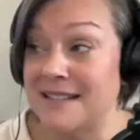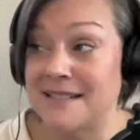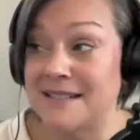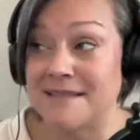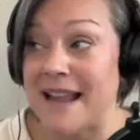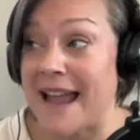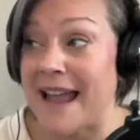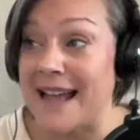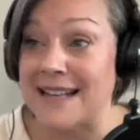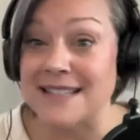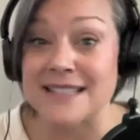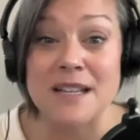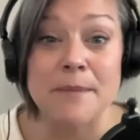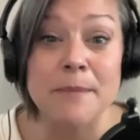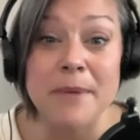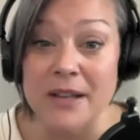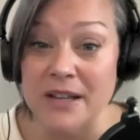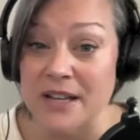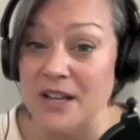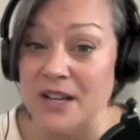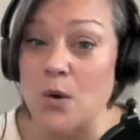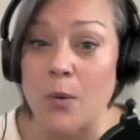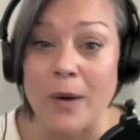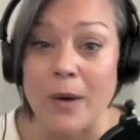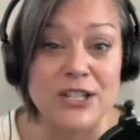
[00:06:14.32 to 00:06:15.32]
ask a
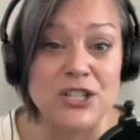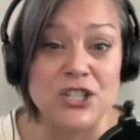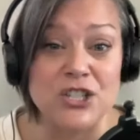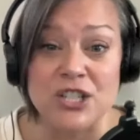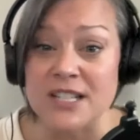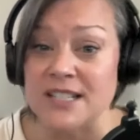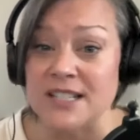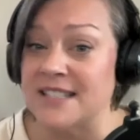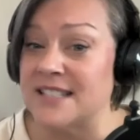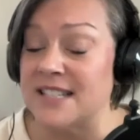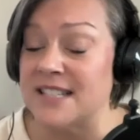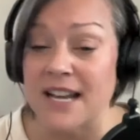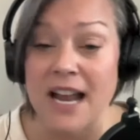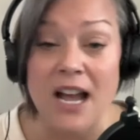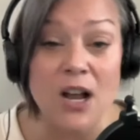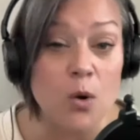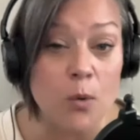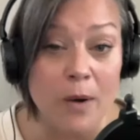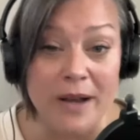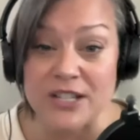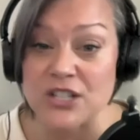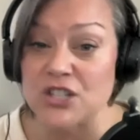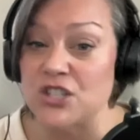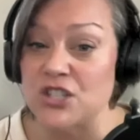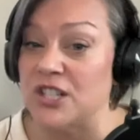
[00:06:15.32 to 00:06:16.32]
million questions, to not
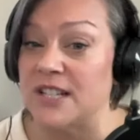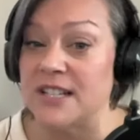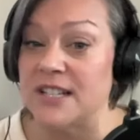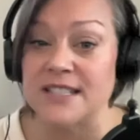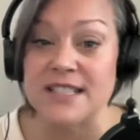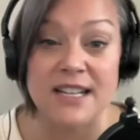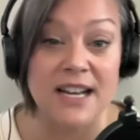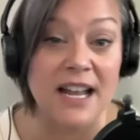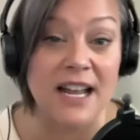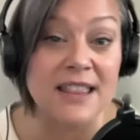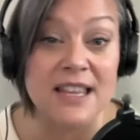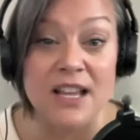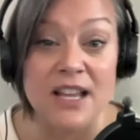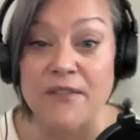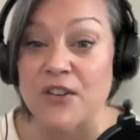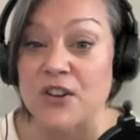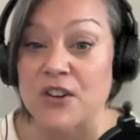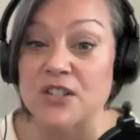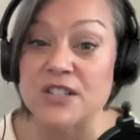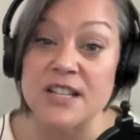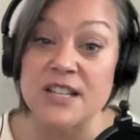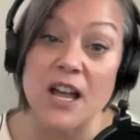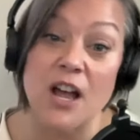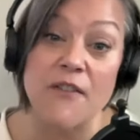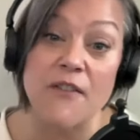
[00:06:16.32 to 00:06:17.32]
question, to not think for
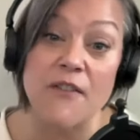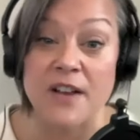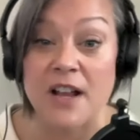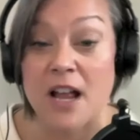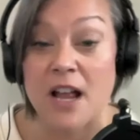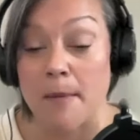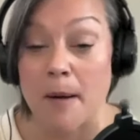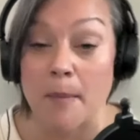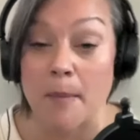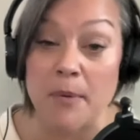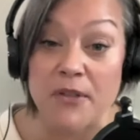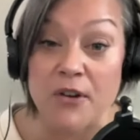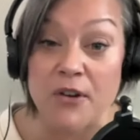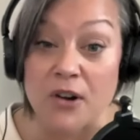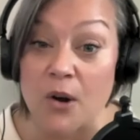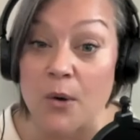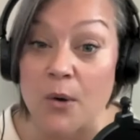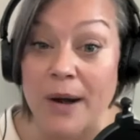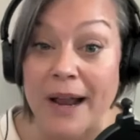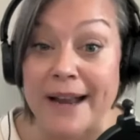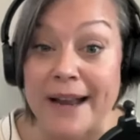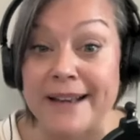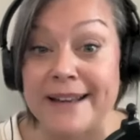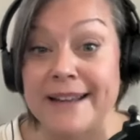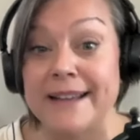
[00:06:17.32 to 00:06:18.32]
yourself and come up with your
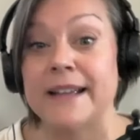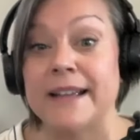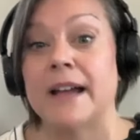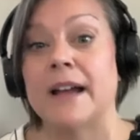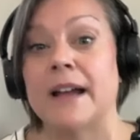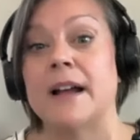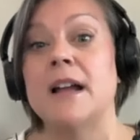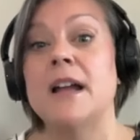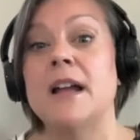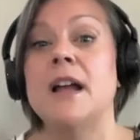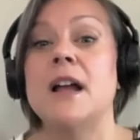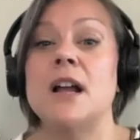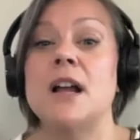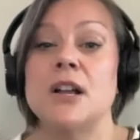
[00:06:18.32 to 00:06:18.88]
own idea.